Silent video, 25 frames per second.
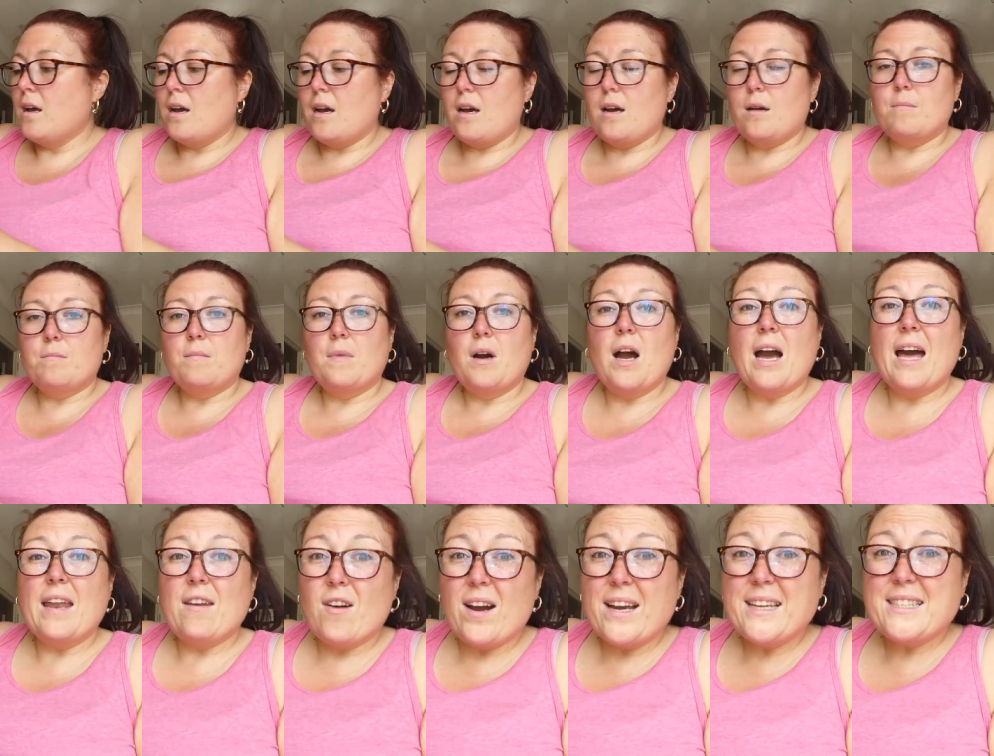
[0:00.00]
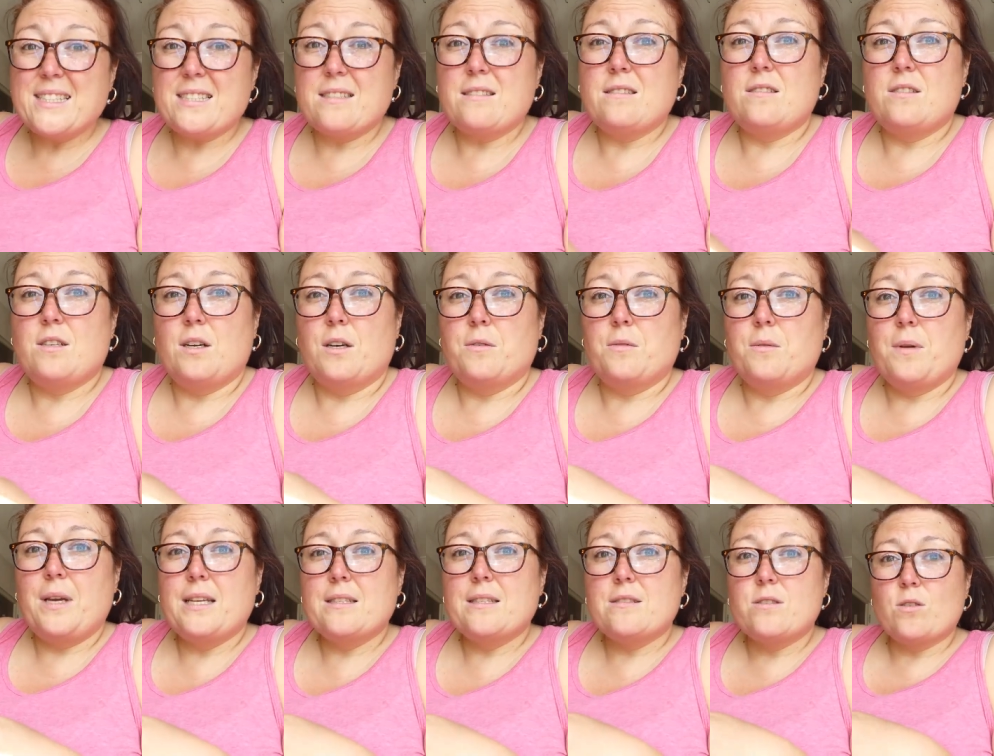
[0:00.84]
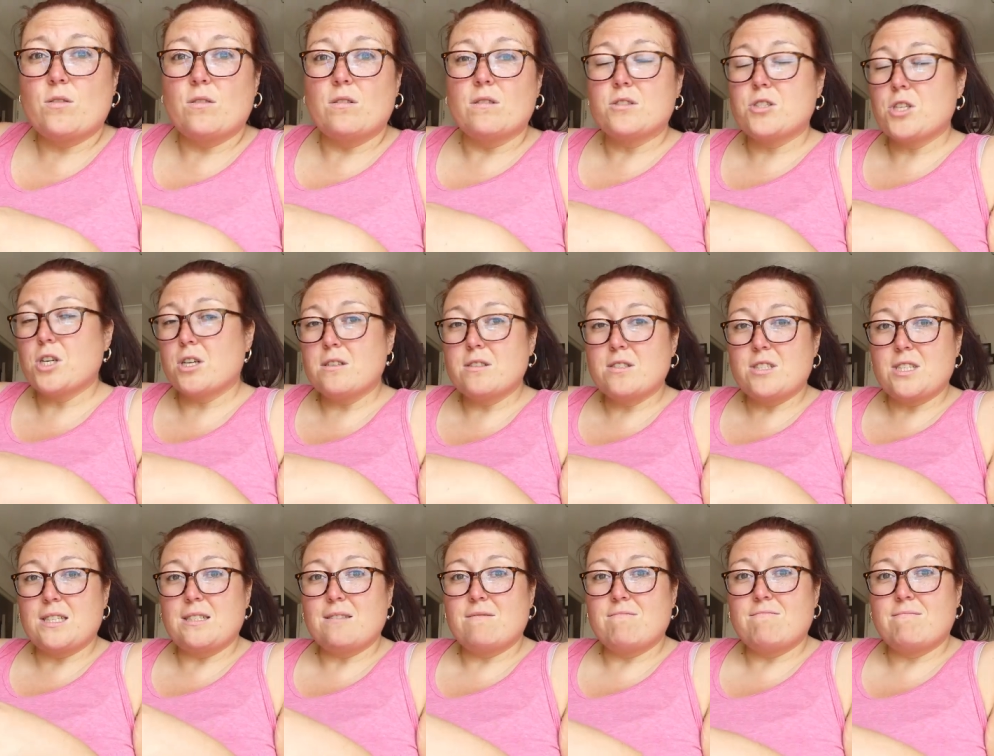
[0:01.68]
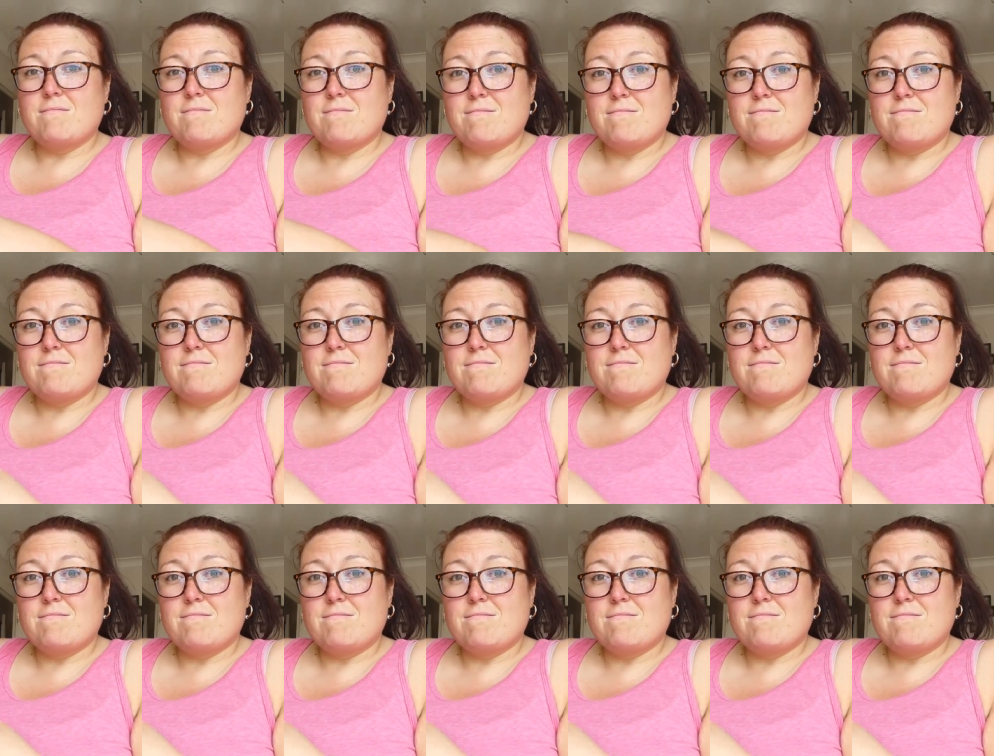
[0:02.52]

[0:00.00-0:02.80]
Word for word: Um, and I didn't know, it's got charging